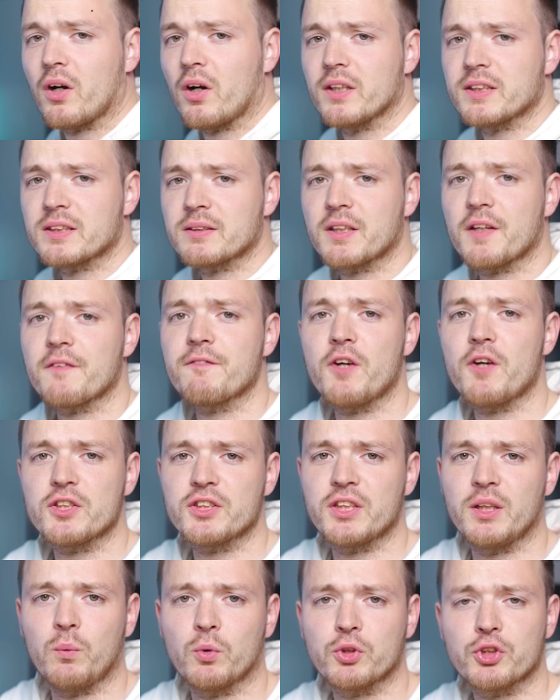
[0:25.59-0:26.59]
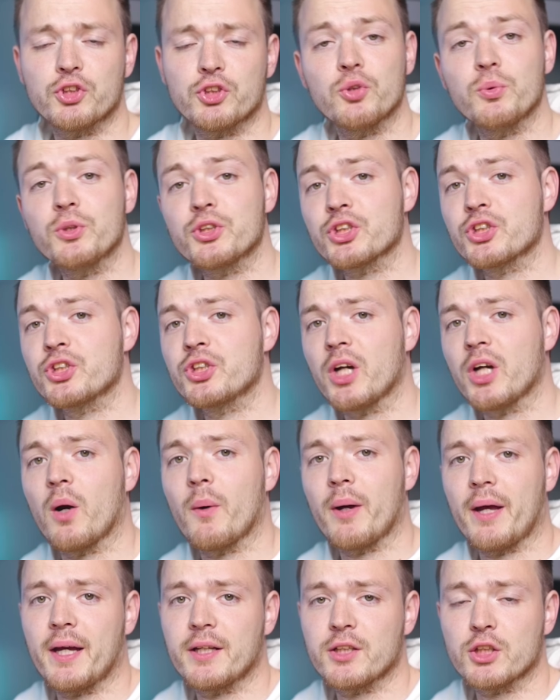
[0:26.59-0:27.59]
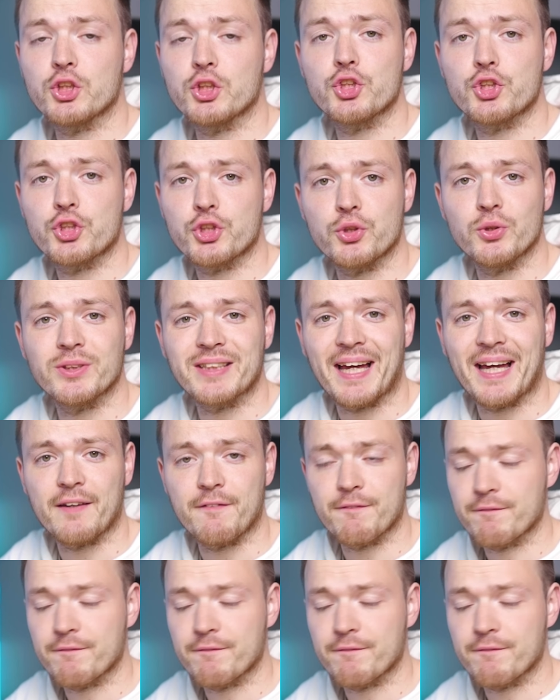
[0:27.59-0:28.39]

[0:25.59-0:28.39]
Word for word: guys, so the first thing you want to do is just go ahead and choose a